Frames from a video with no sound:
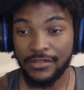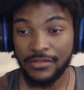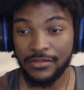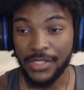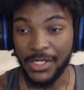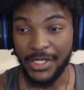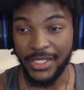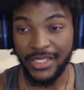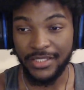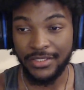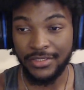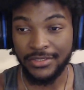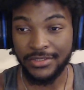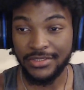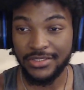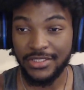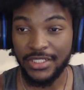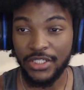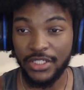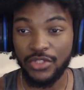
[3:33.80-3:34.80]
I guess you
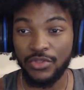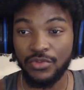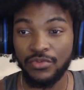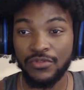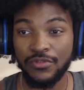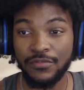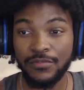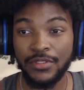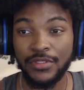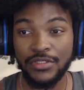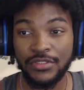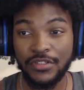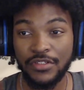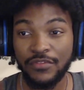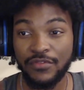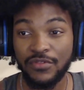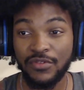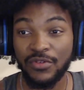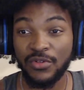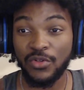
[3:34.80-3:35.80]
could say YouTube and
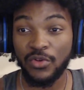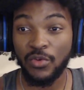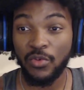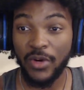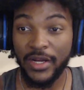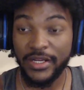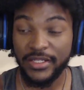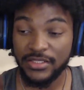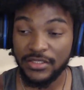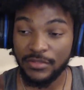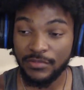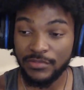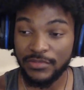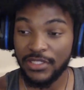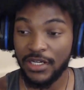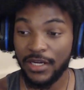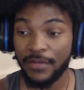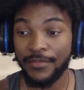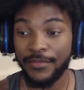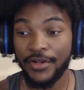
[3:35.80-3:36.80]
stuff for quite some
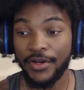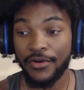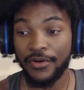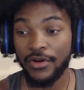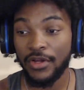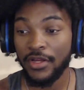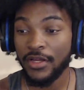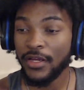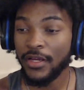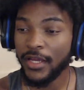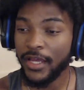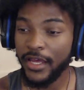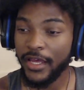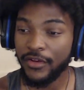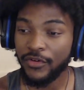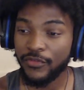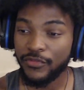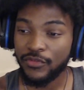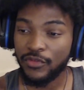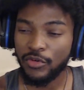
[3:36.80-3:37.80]
time now.
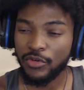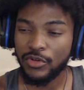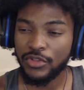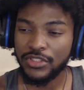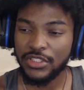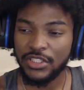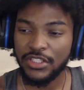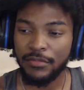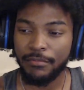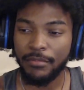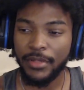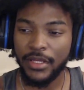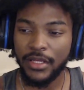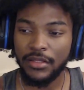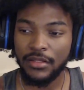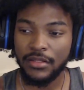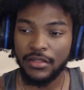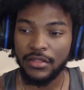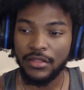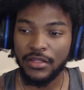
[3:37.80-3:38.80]
And of course, it's
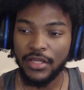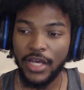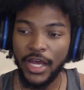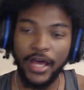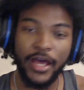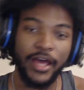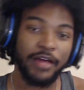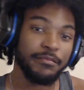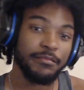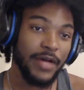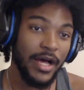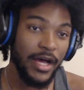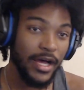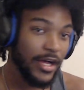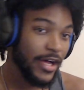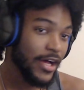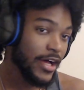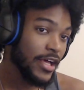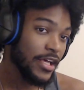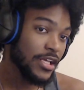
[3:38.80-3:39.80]
been, I have my
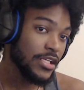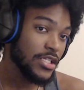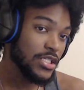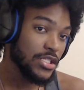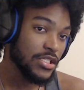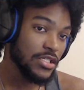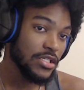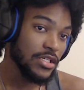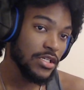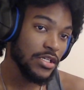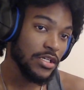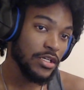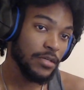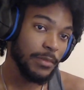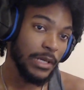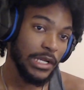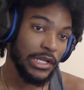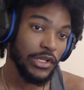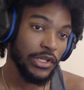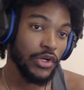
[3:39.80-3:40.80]
highs,
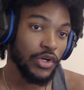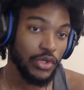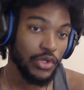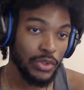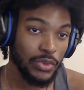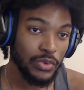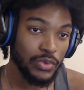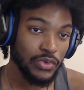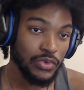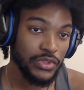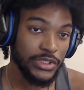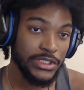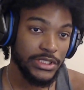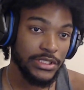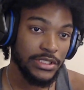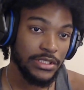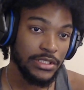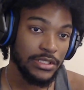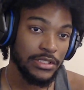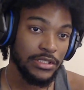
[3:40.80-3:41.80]
my
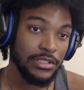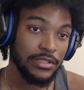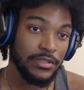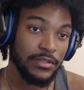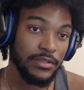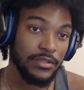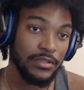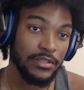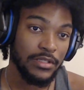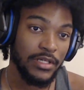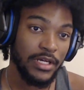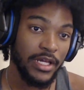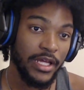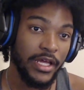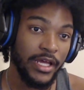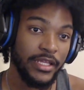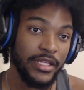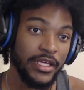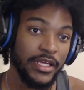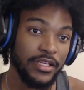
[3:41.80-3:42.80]
lows.
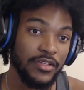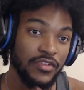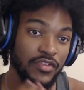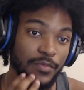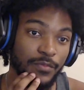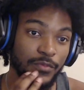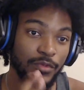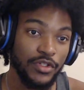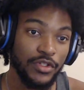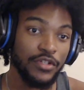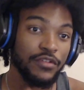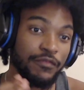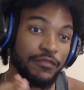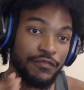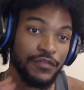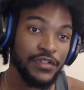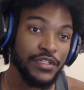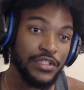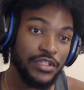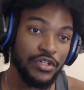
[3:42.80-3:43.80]
I get some good
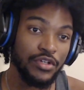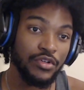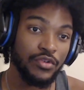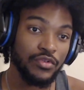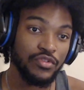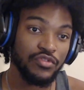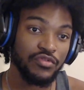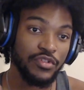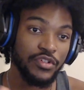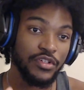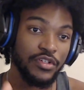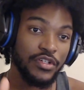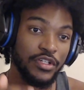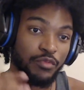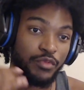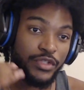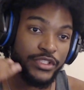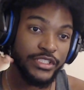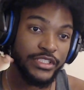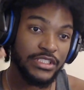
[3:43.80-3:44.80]
videos where
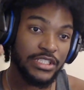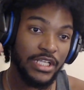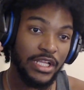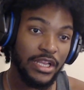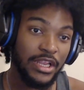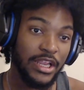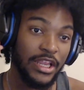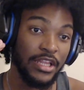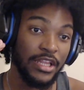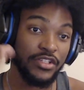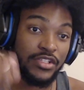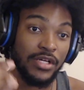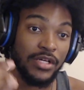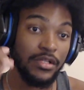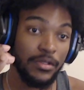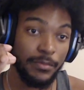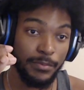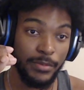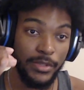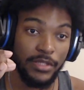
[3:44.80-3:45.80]
it reaches a
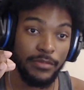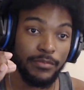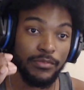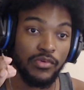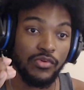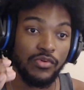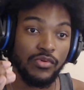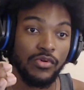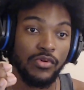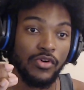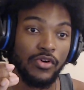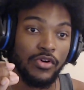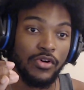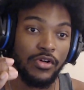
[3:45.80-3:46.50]
ton of people.